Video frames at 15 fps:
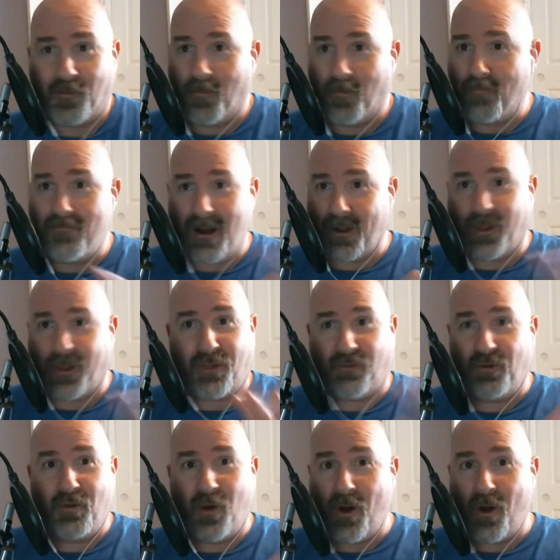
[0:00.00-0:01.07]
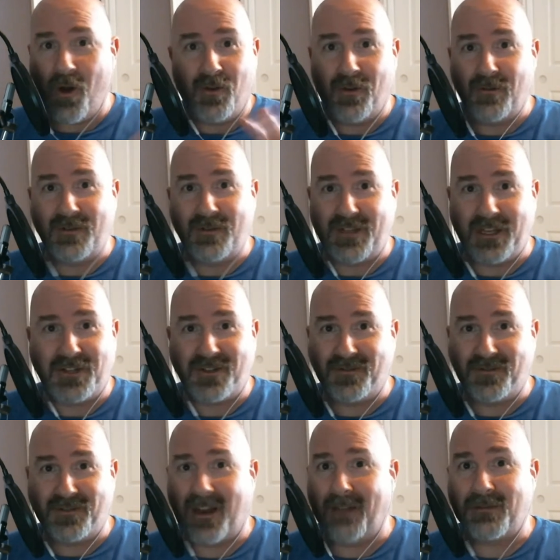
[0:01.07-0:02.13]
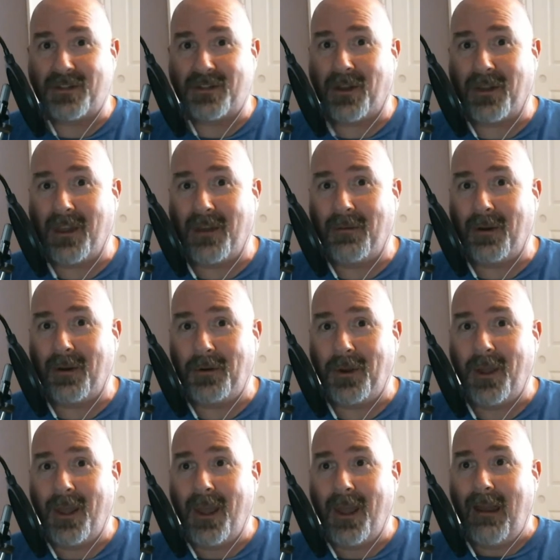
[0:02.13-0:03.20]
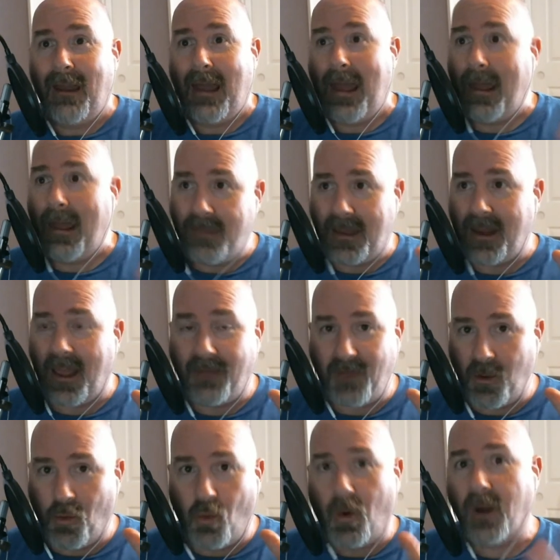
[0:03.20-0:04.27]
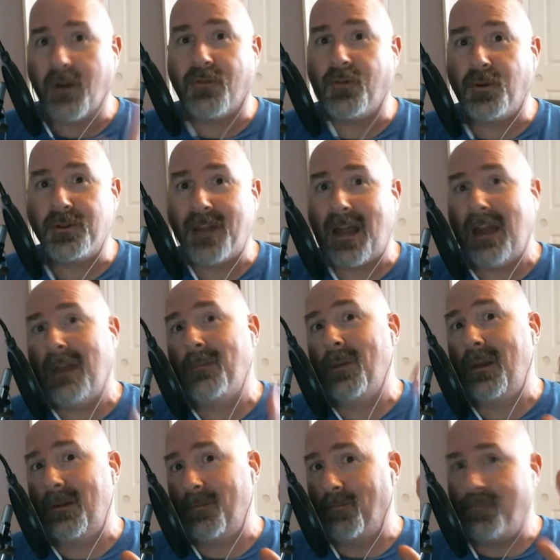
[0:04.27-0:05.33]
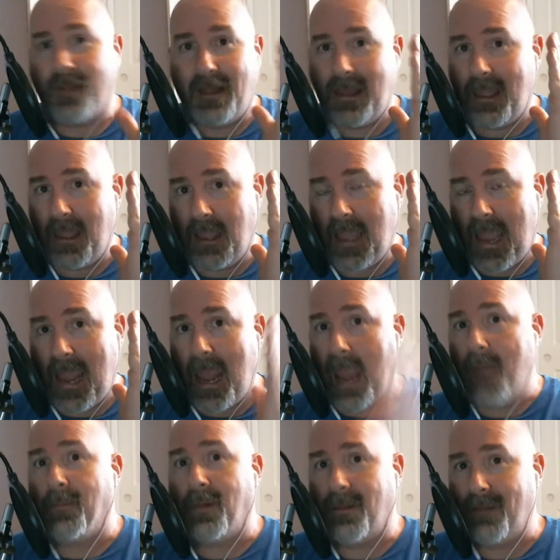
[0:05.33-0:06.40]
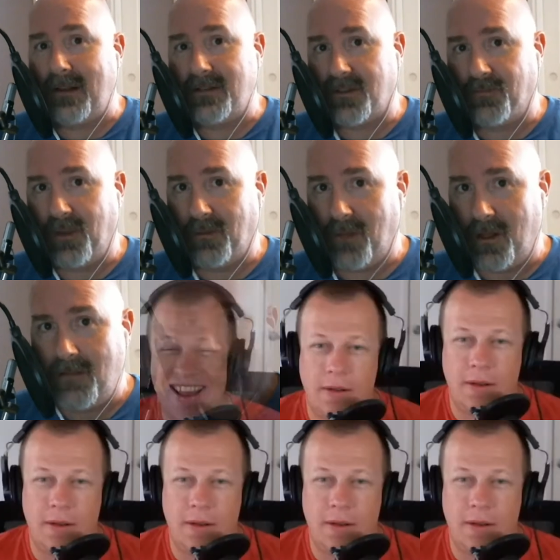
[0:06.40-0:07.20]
muck through all those issues that I was talking about, and then yeah. have a wonderful time playing ample amounts of pinball.